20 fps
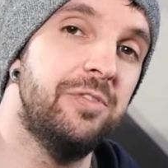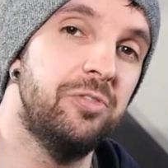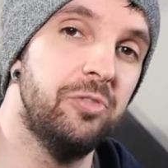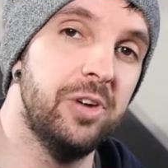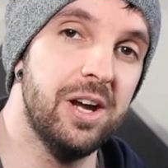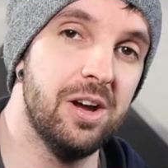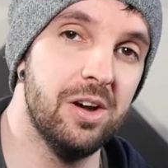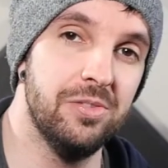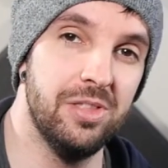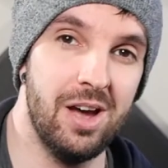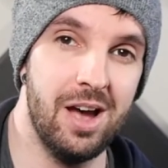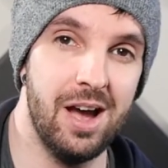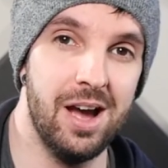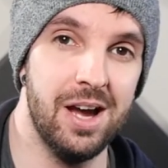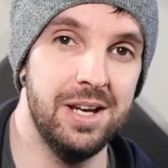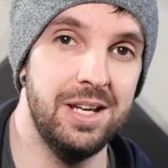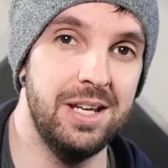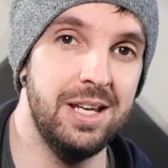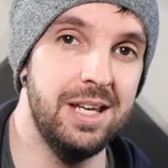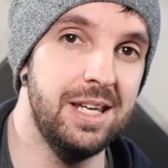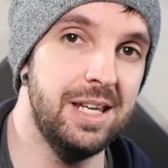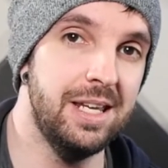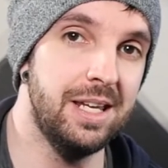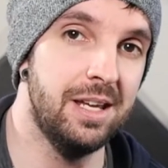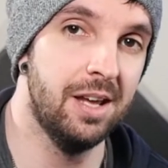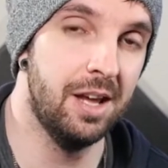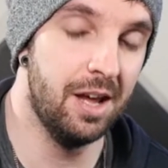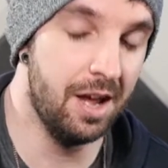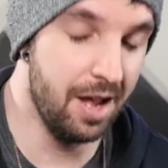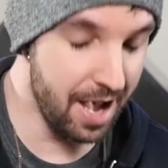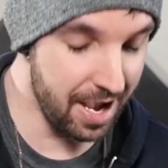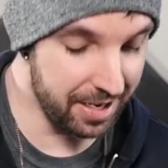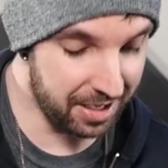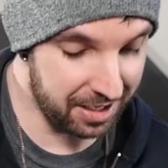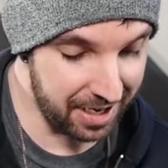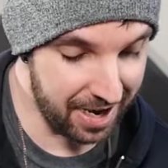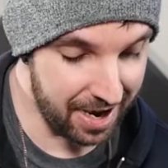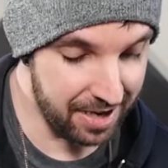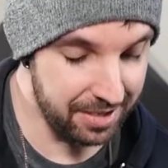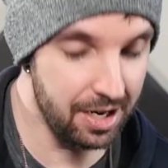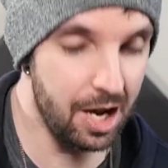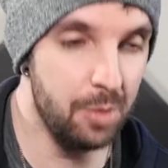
fret on the high E again,